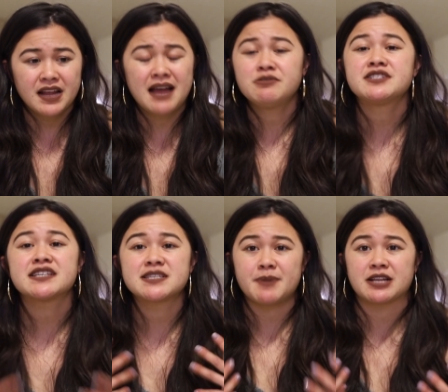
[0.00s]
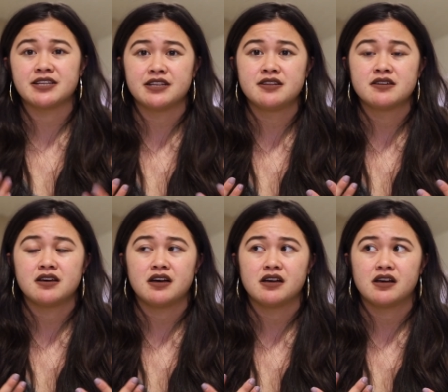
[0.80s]
I'm just expected
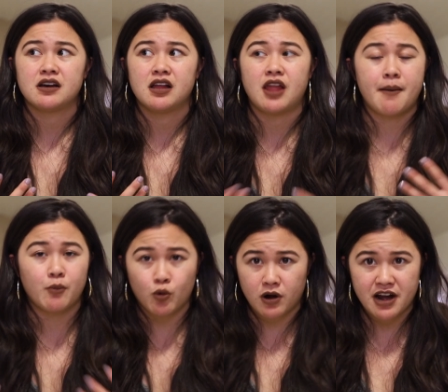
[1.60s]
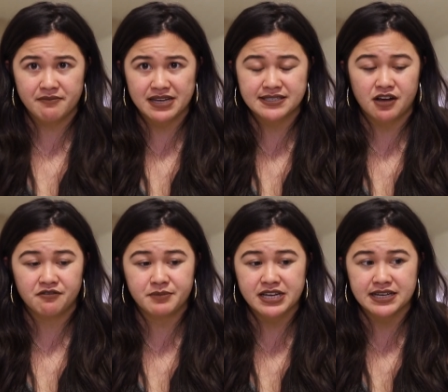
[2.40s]
a lot more out of
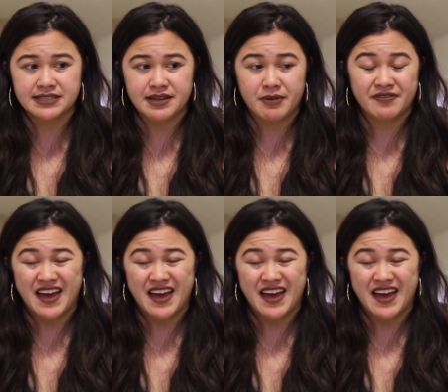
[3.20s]
myself because I'm at